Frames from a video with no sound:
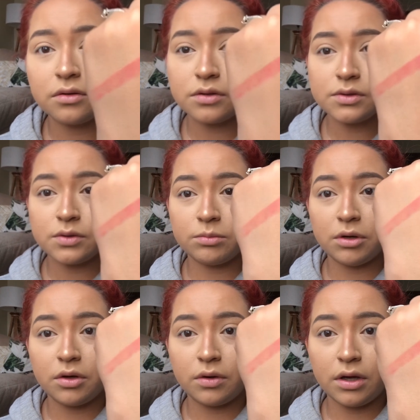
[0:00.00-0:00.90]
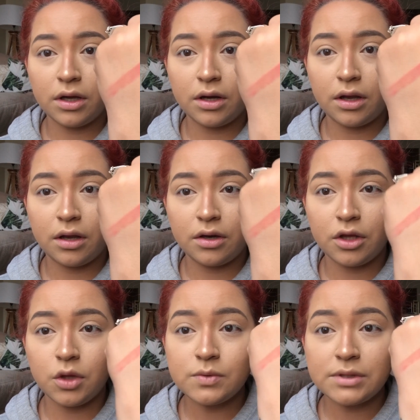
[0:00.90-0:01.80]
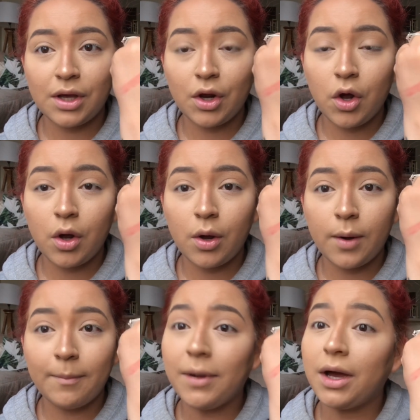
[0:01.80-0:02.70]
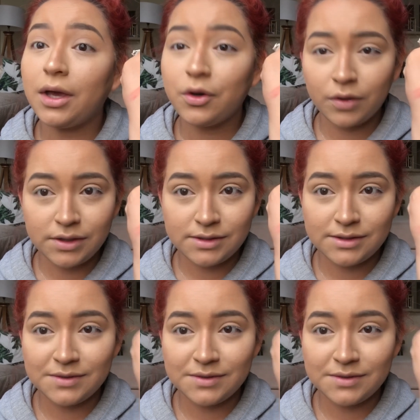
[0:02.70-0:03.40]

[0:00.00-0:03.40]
So I'm gonna go ahead and use that on my crease.